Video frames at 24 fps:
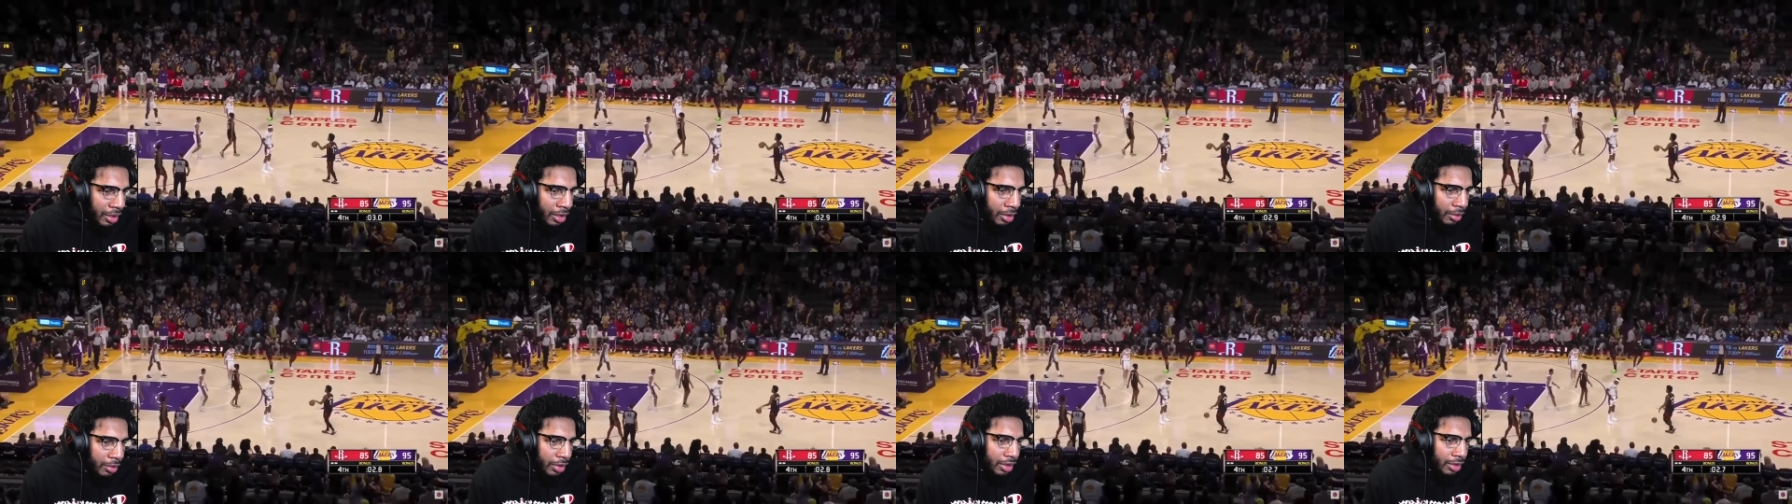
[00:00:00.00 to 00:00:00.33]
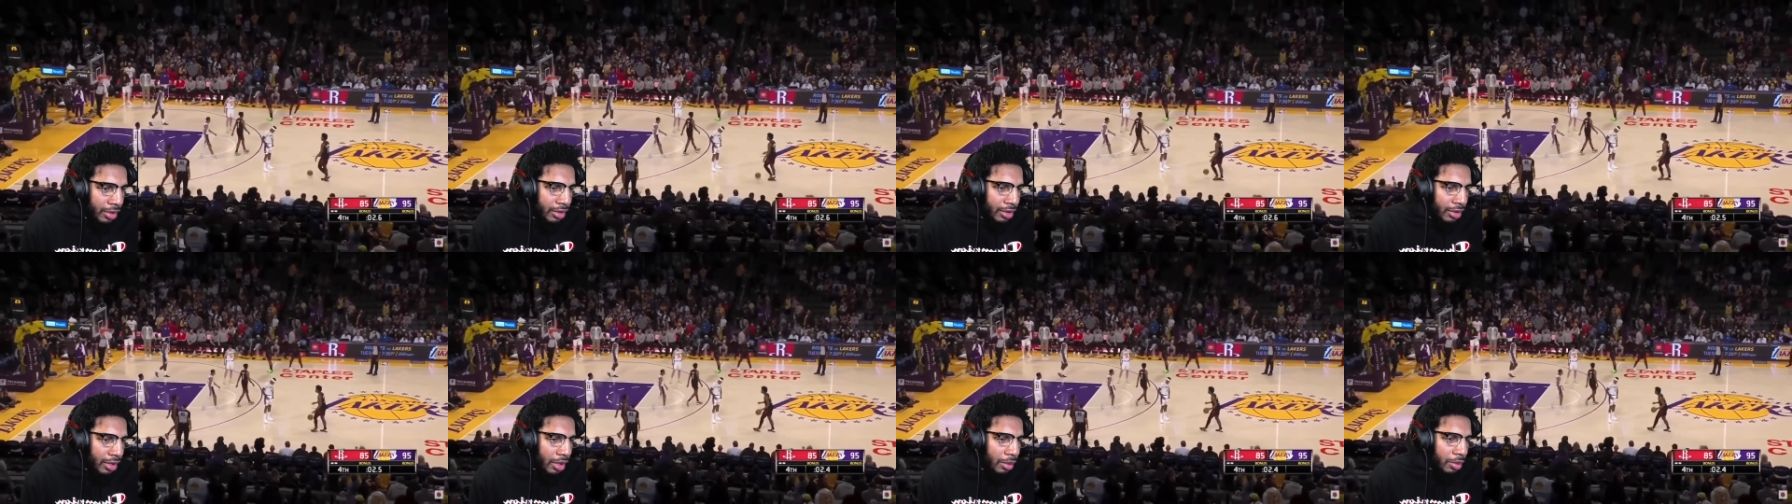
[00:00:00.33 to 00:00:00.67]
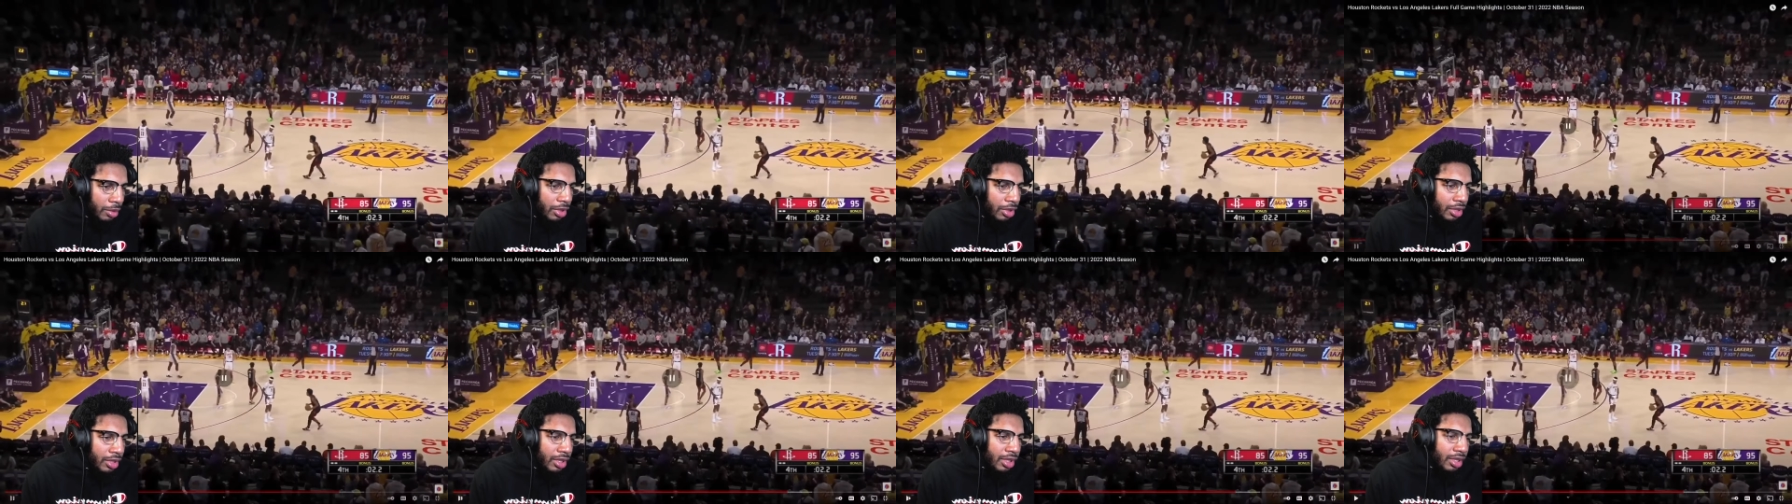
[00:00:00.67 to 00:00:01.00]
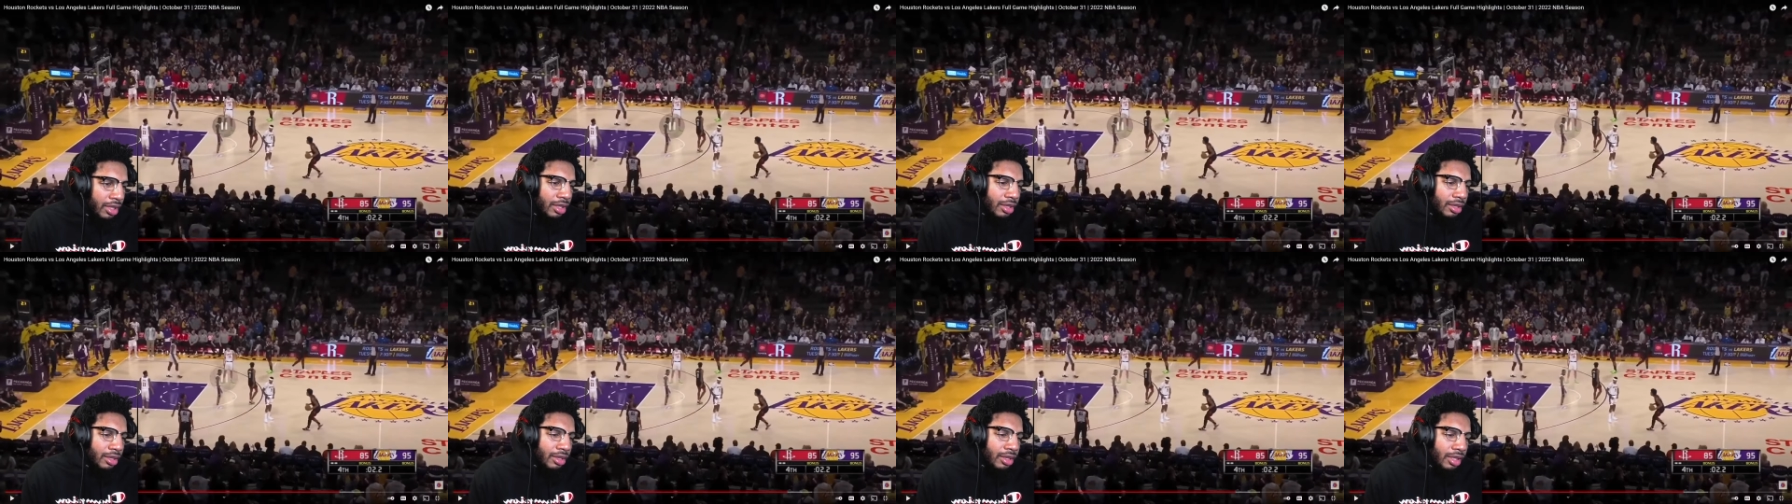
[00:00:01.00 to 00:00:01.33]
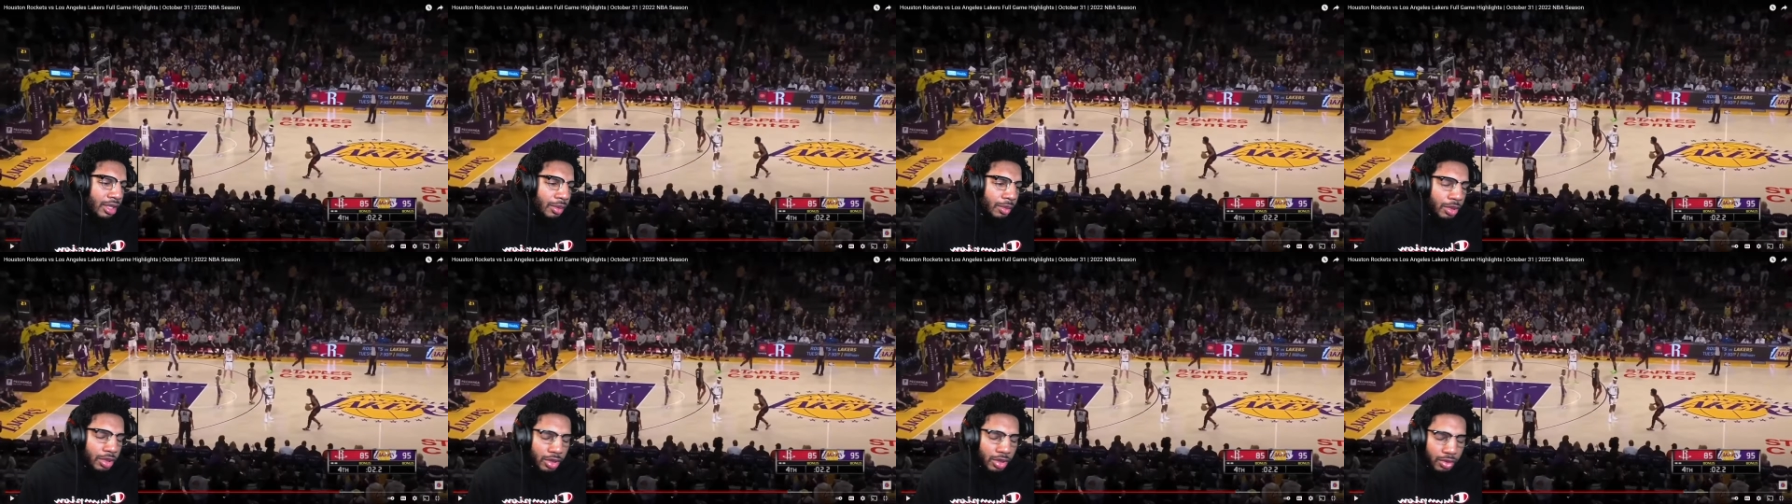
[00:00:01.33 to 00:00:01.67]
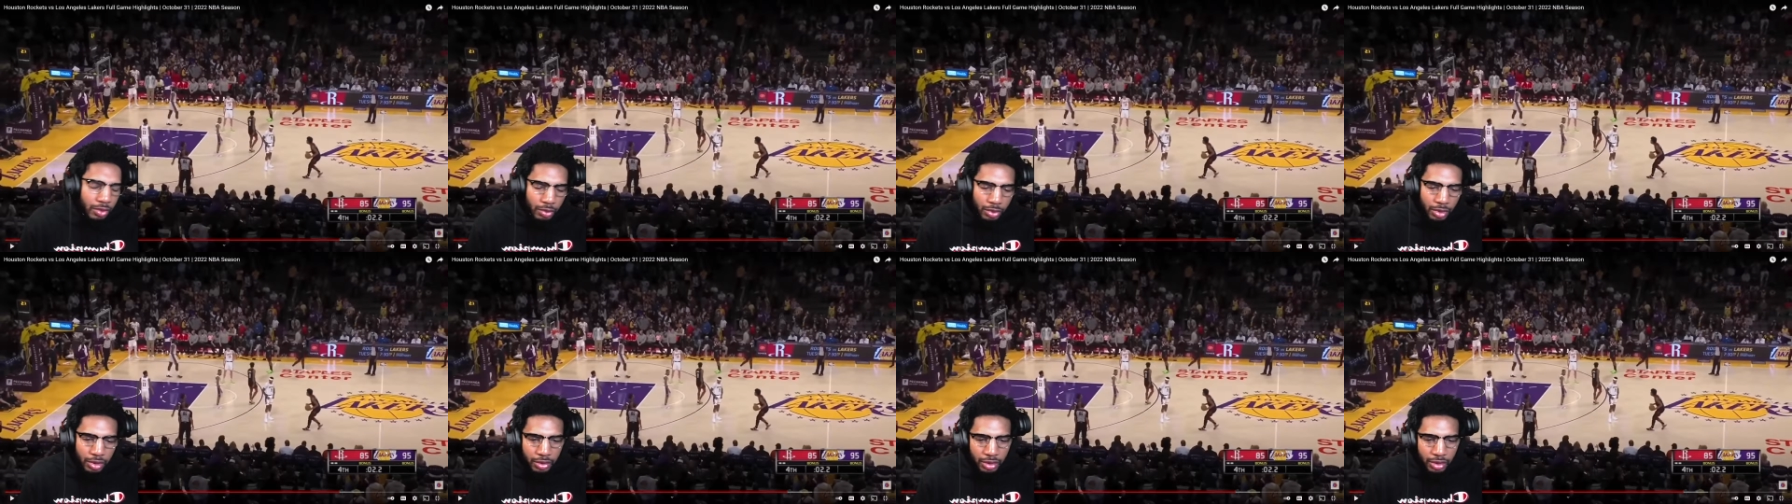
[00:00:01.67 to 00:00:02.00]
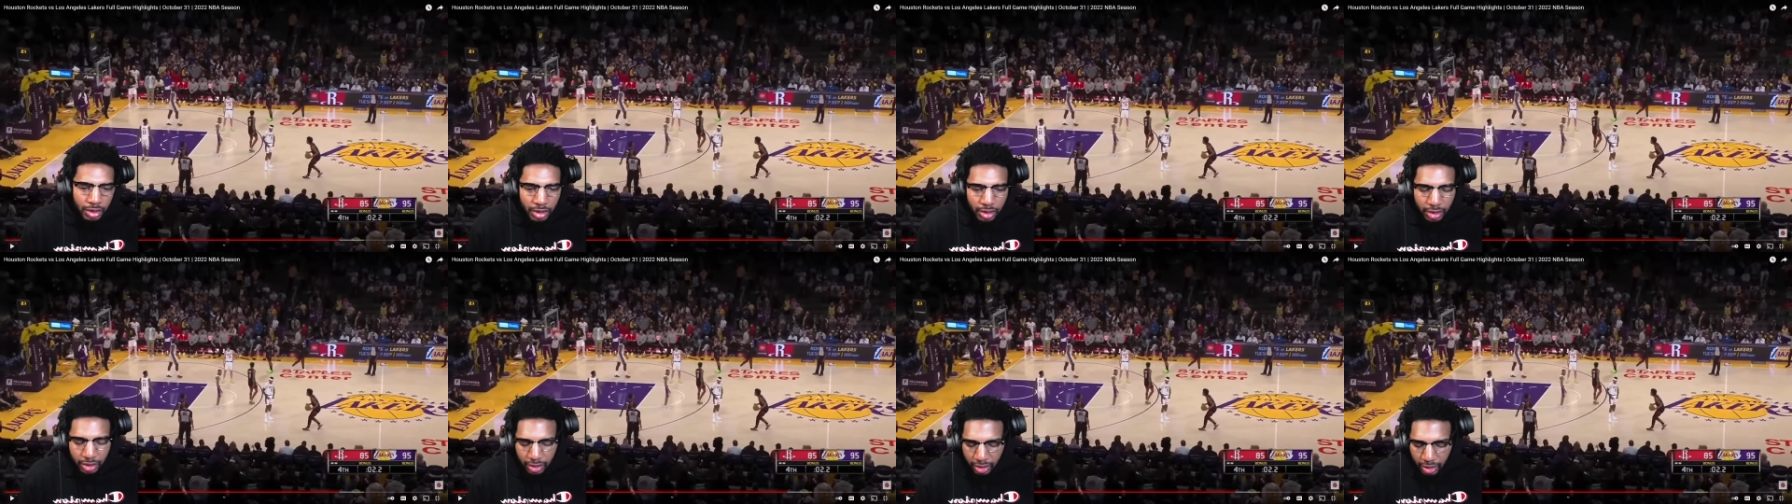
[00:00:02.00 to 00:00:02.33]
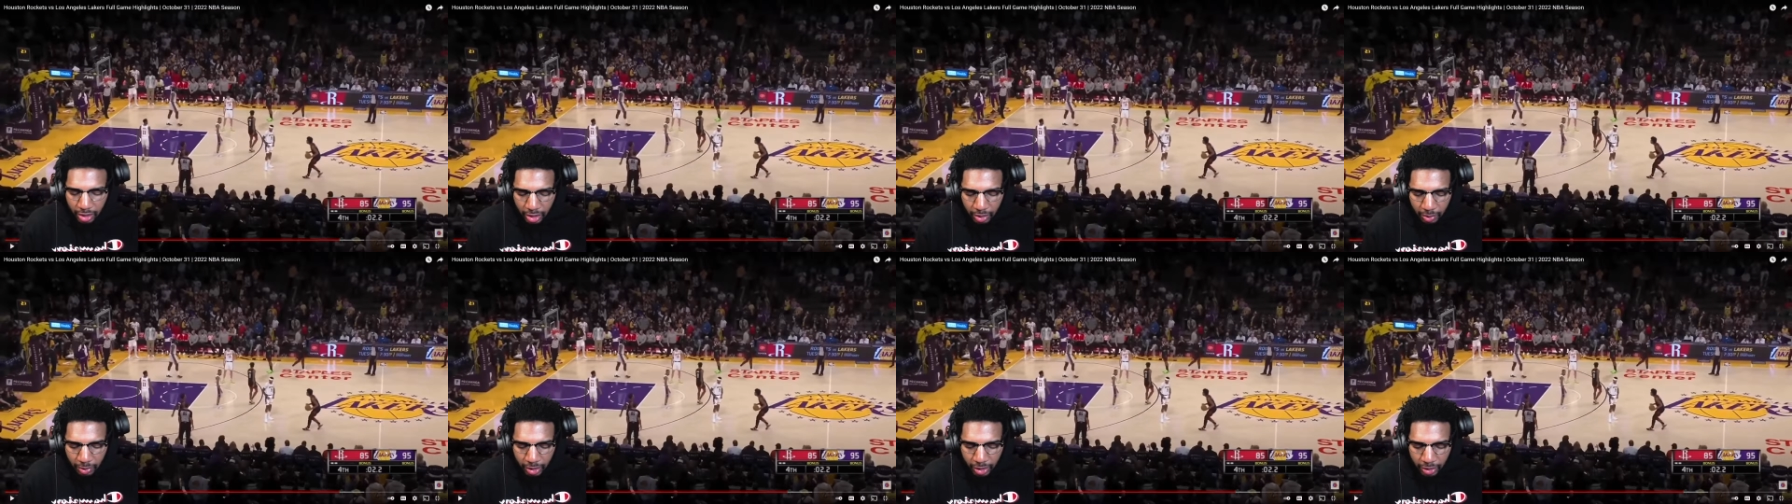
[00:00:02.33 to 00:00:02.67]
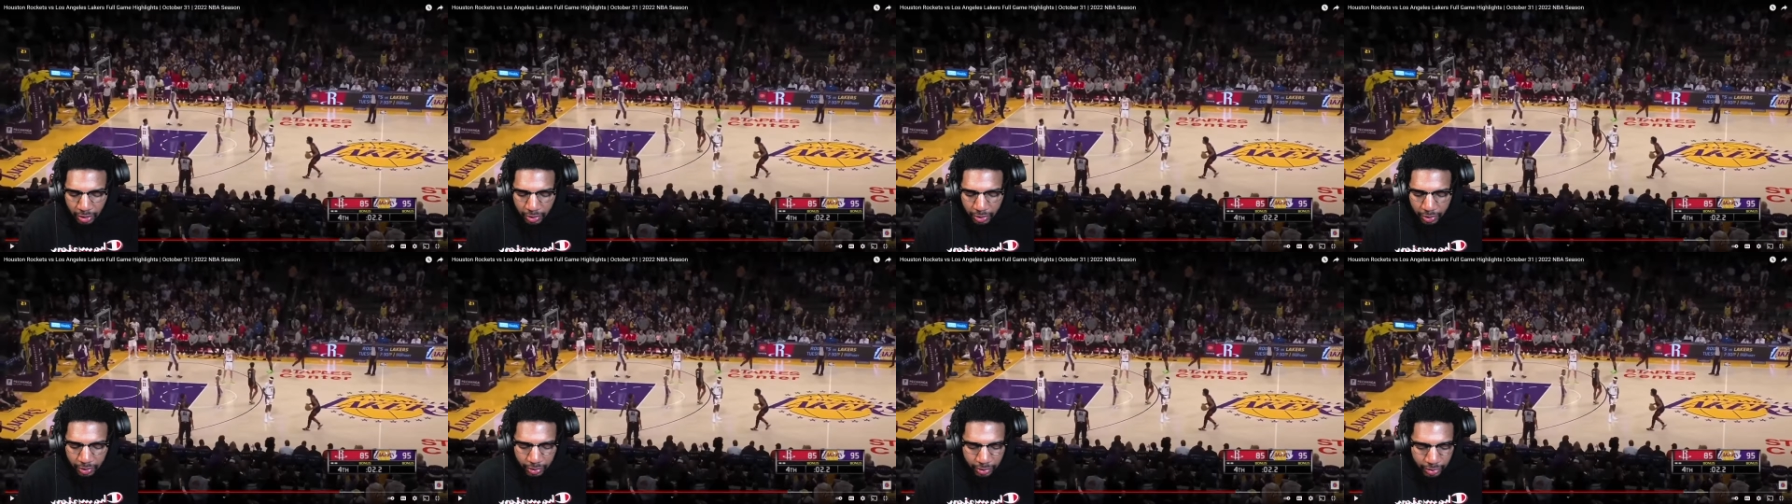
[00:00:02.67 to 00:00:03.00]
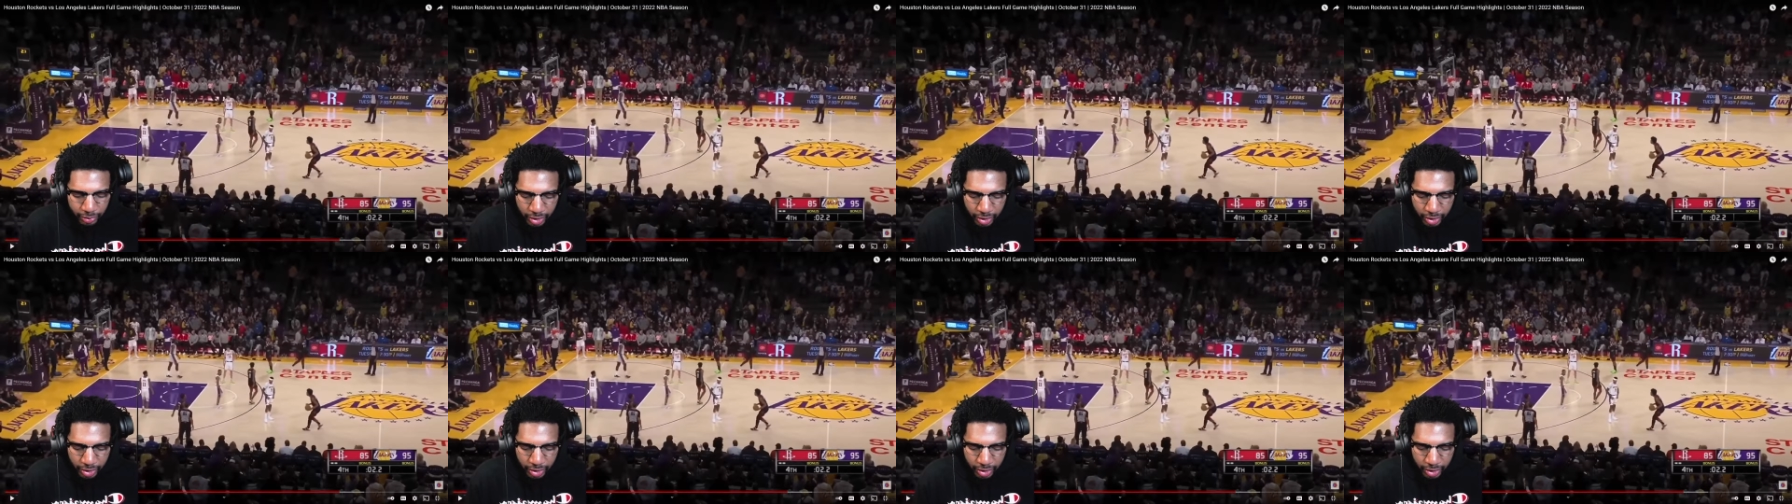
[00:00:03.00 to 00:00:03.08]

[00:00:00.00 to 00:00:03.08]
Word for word: But it's alright, bro. This is a young team. This is a real young team, bro.